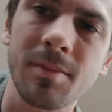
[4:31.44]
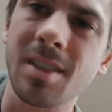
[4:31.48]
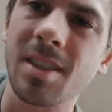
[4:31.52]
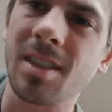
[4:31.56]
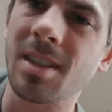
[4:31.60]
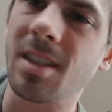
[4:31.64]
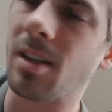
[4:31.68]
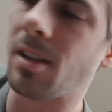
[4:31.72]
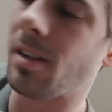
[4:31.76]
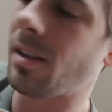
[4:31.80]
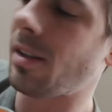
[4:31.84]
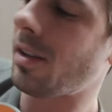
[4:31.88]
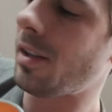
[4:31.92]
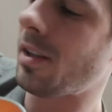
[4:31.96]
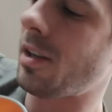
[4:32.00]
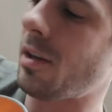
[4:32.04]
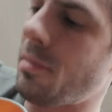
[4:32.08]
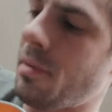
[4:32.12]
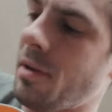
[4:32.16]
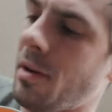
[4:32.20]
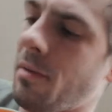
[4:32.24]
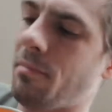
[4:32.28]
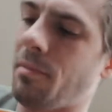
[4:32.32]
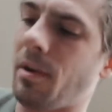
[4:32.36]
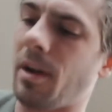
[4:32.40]
Still a little
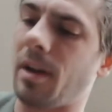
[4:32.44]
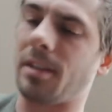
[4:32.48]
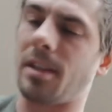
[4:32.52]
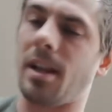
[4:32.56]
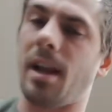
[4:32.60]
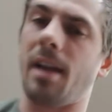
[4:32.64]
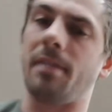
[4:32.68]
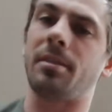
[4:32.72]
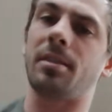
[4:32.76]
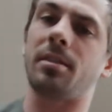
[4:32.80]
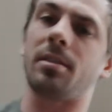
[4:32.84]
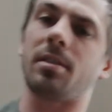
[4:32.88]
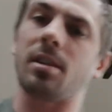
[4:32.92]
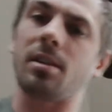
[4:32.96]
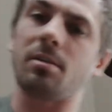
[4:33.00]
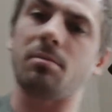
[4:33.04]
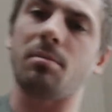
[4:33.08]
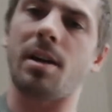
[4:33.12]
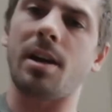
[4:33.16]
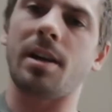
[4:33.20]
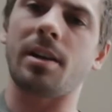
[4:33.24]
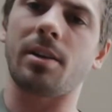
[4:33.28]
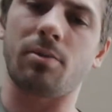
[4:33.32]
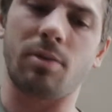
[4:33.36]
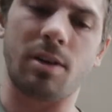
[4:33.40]
bit of buzz. I have to turn
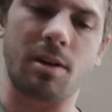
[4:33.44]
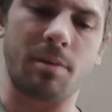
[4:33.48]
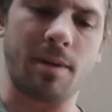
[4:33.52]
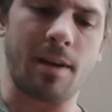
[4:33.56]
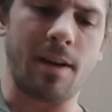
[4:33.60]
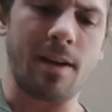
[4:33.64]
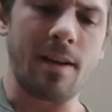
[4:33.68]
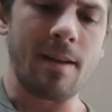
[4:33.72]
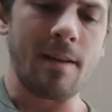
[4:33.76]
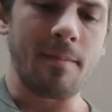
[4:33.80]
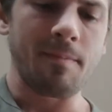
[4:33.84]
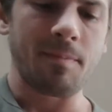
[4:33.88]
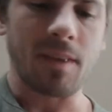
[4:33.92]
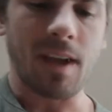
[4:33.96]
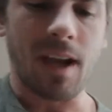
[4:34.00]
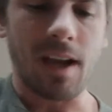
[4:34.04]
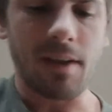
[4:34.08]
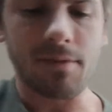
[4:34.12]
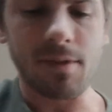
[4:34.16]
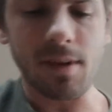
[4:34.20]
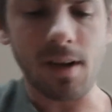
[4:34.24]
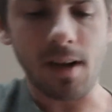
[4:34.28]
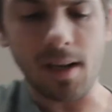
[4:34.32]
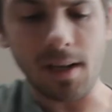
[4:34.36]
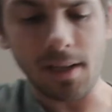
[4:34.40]
mine quite a bit.
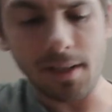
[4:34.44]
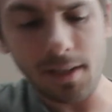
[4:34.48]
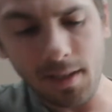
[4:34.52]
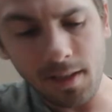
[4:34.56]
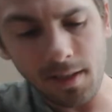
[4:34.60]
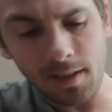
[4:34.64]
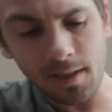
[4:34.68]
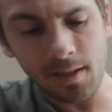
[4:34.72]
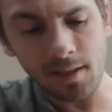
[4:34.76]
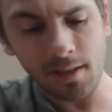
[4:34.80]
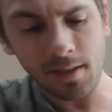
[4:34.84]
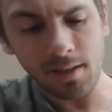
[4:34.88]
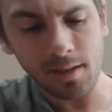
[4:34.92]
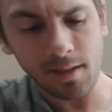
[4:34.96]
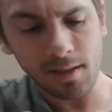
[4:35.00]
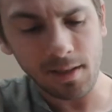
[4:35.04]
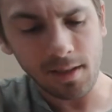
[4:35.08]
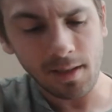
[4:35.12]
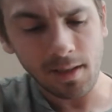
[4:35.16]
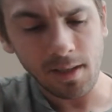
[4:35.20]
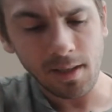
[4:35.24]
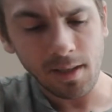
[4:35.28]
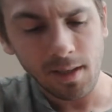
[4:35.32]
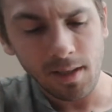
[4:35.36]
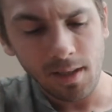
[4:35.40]
I've gone,
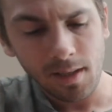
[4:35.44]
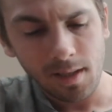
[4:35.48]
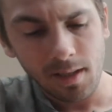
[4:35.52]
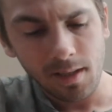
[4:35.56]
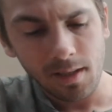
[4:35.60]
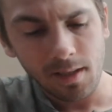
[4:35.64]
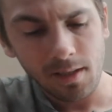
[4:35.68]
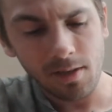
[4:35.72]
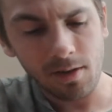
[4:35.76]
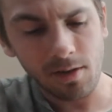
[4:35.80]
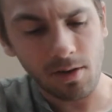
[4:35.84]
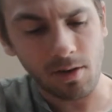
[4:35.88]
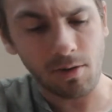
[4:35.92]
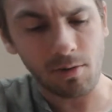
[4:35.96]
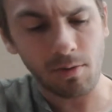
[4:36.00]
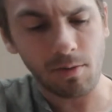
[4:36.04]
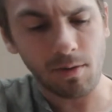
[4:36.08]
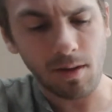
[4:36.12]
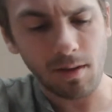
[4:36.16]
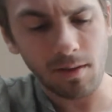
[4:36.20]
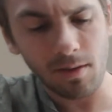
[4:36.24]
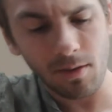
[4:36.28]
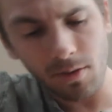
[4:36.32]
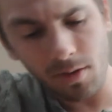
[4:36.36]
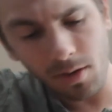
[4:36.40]
you
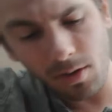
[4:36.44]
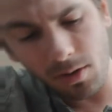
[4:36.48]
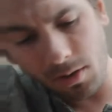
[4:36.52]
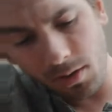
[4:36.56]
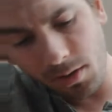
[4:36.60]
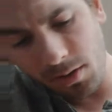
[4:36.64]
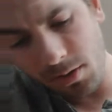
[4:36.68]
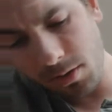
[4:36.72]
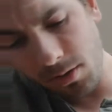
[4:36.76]
can only